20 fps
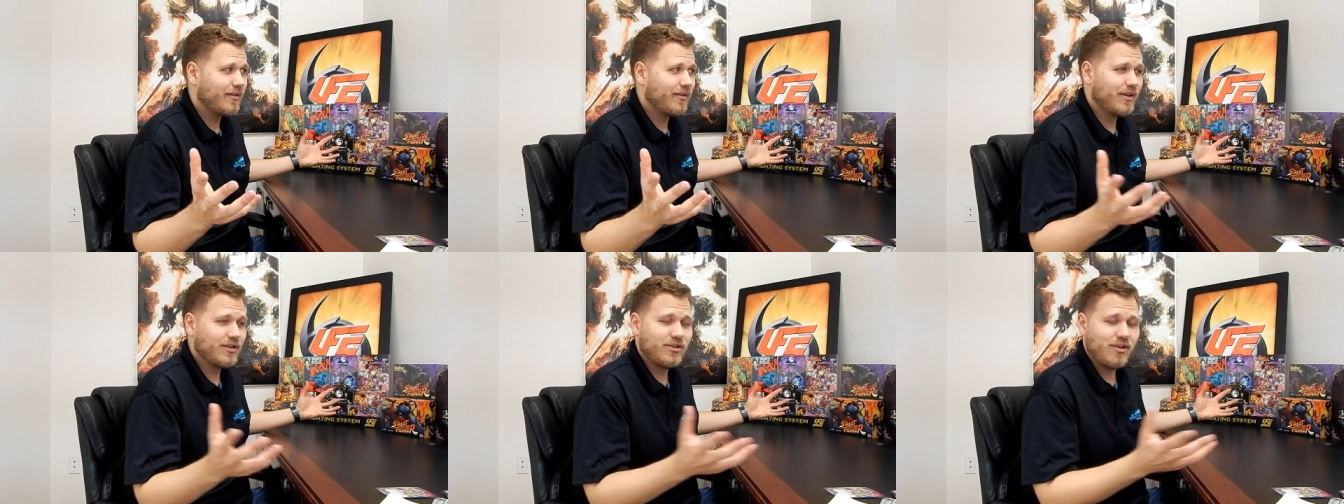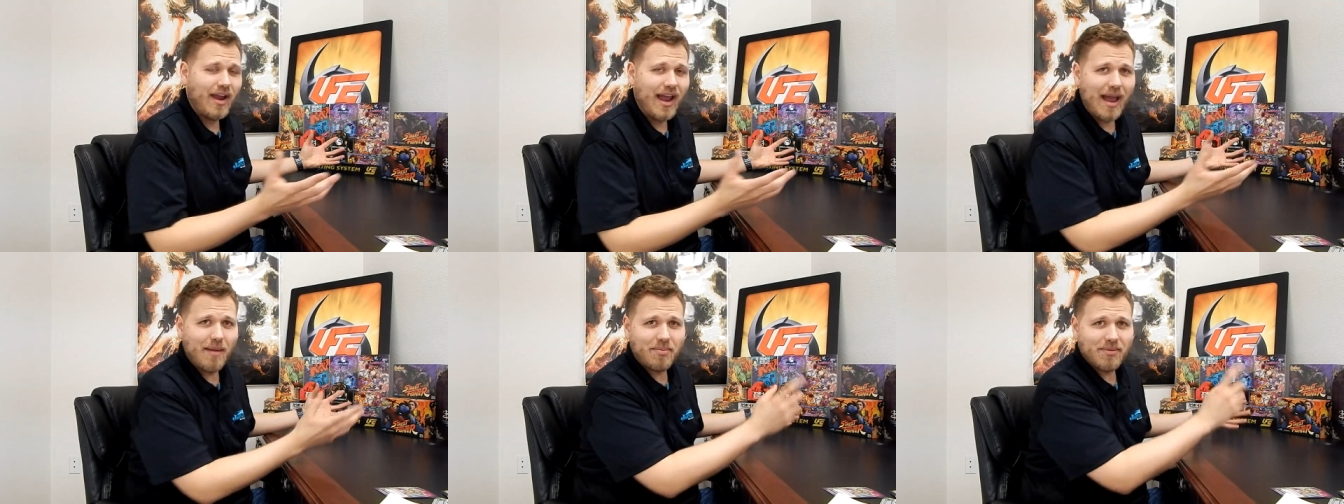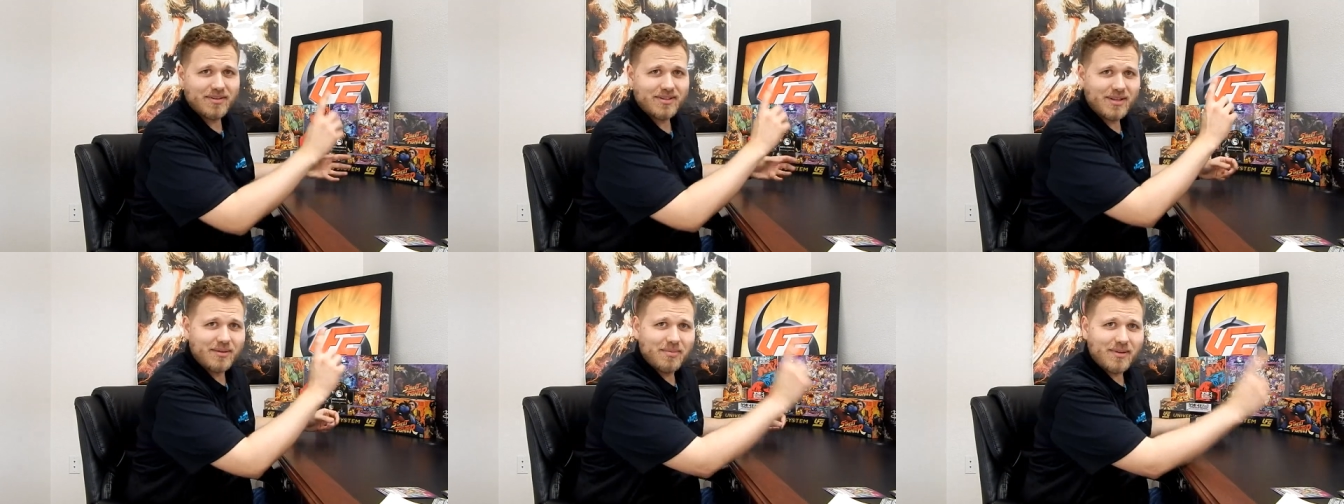which
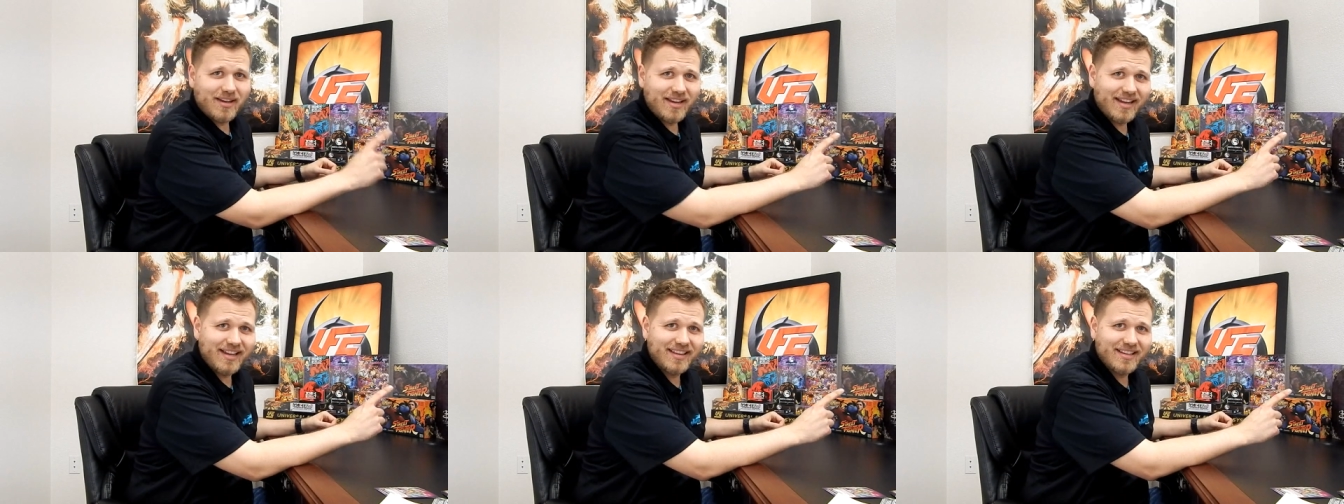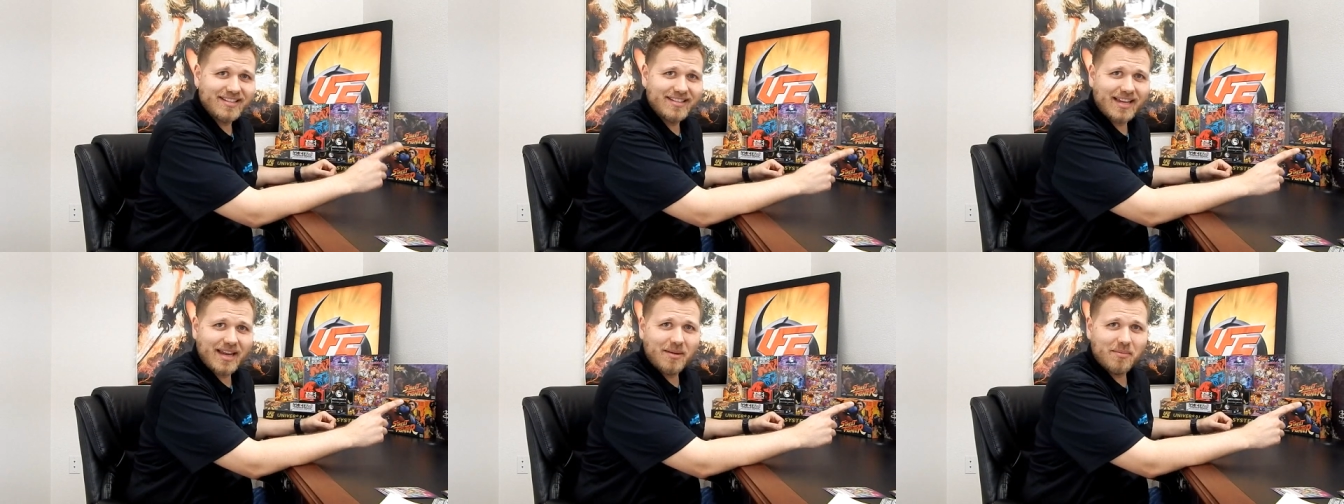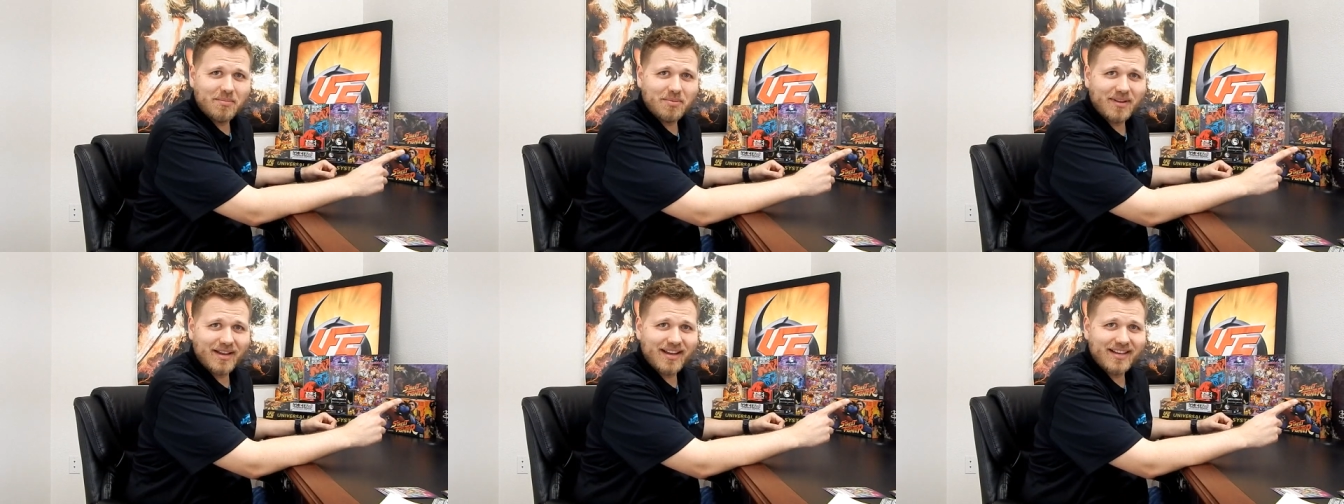happens to be in the
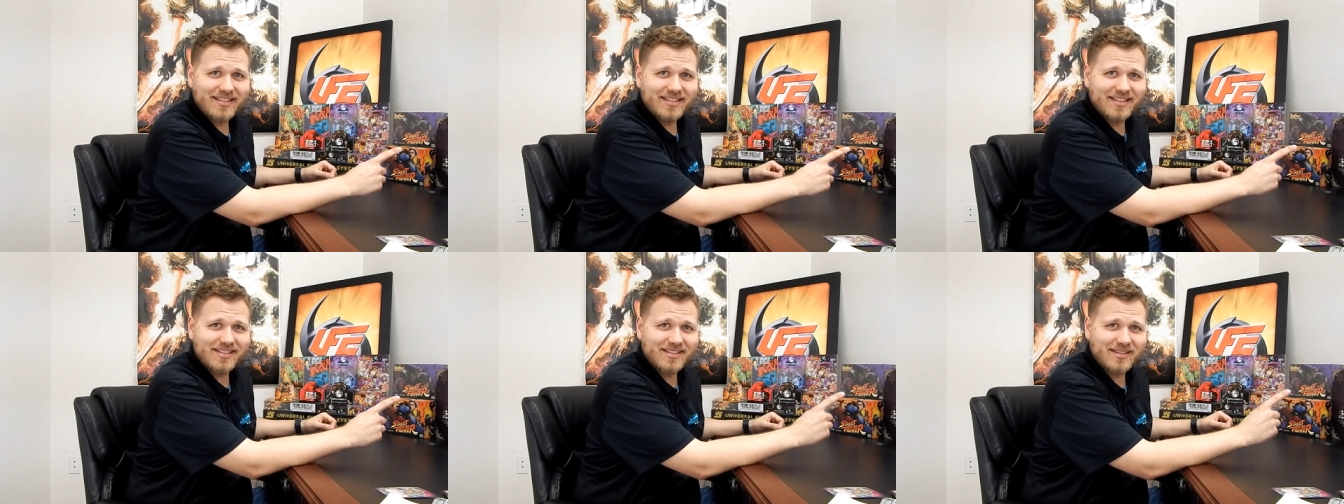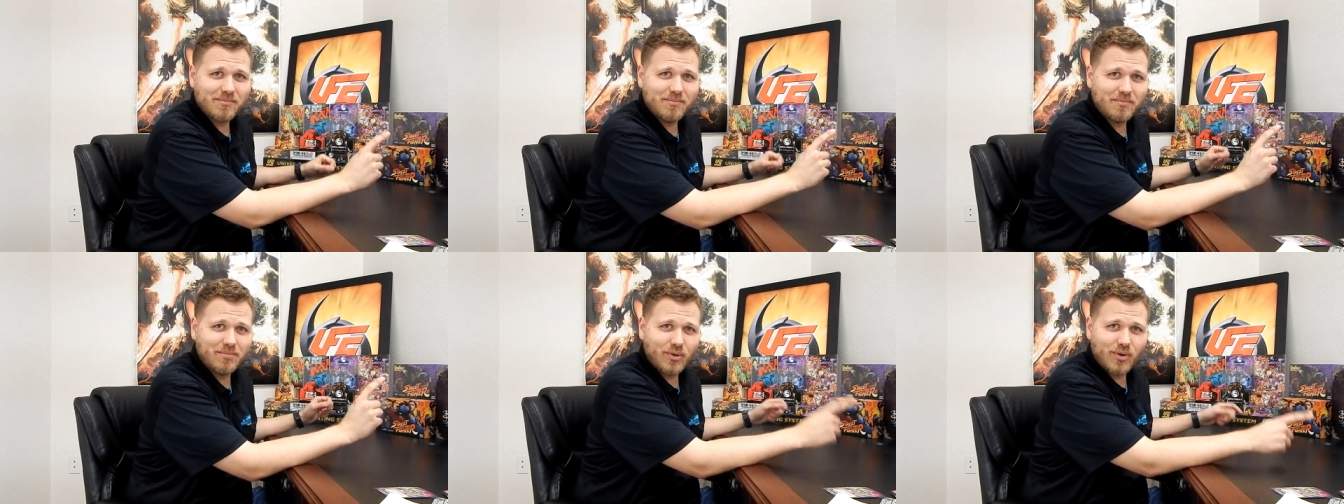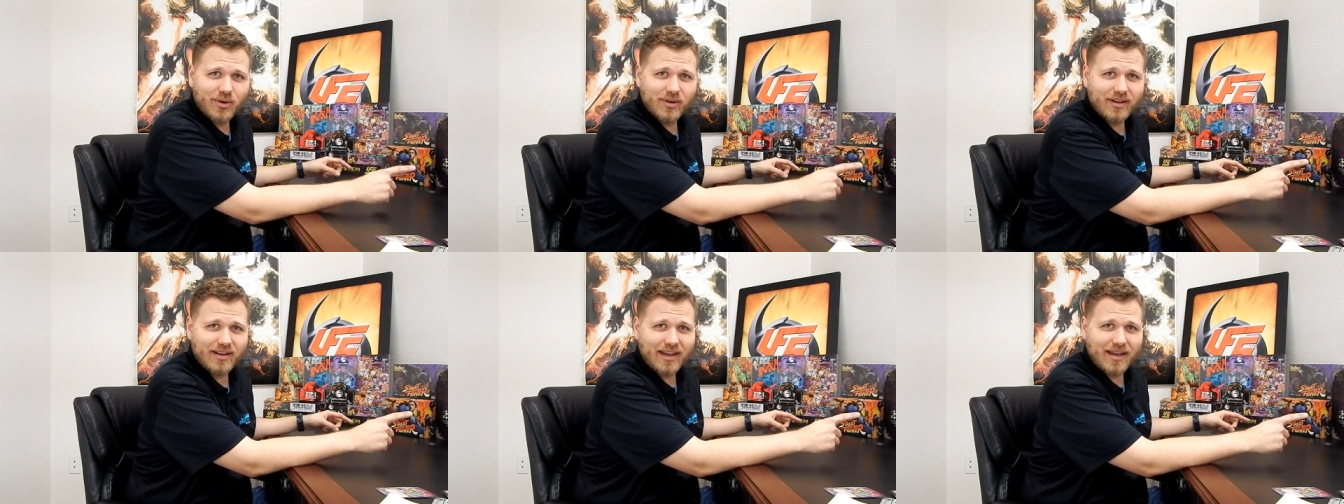same place as the
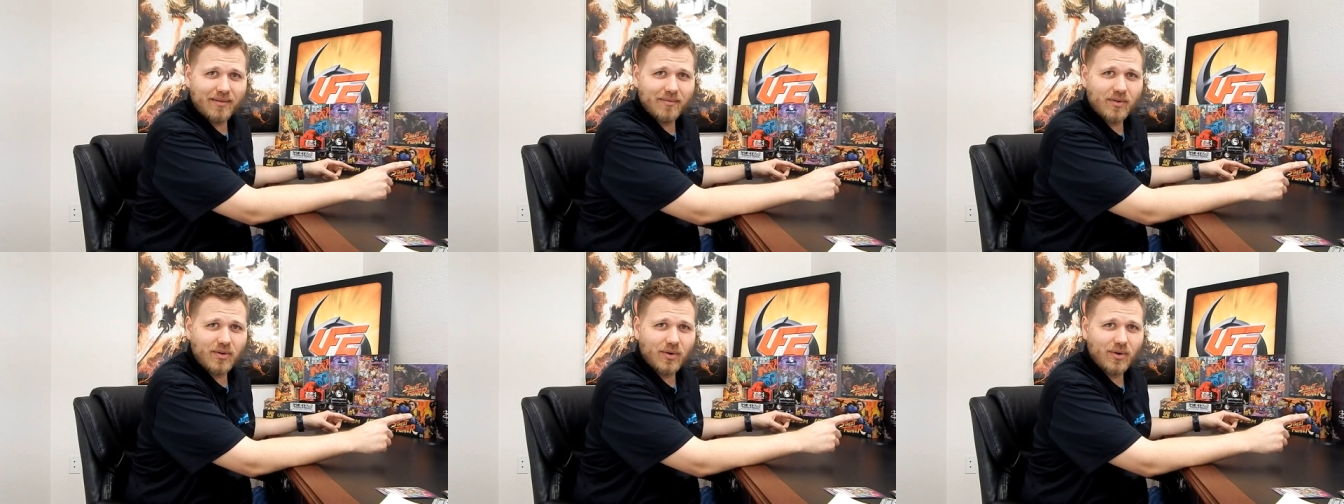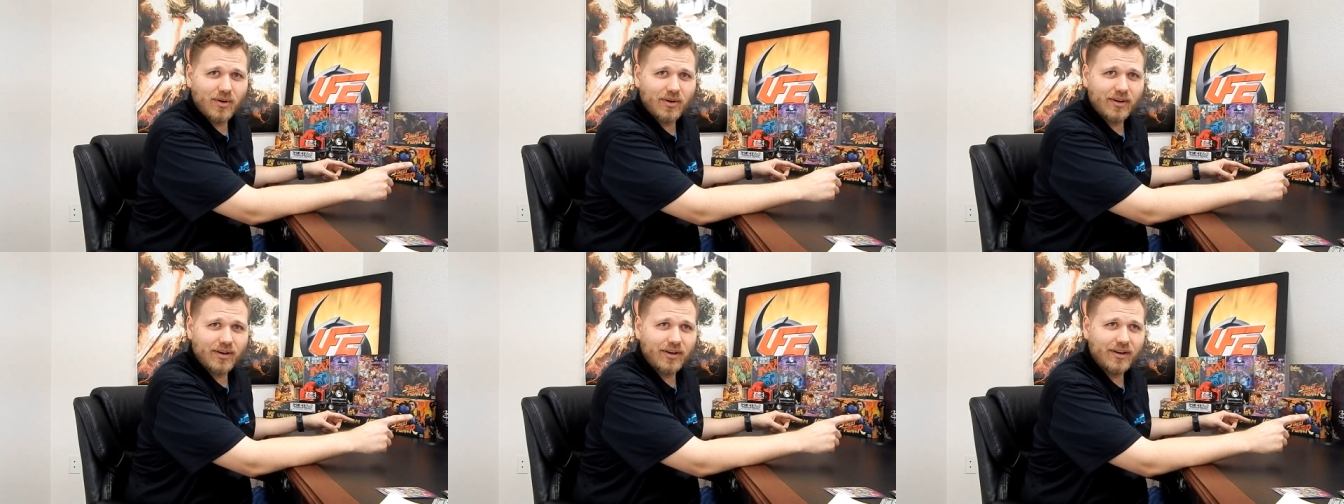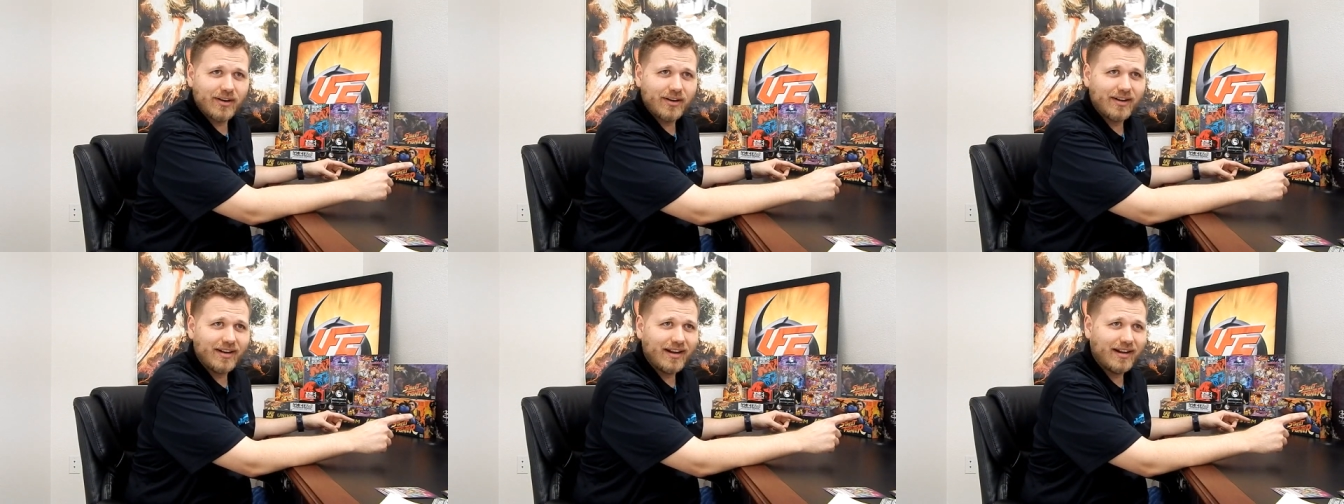board game corner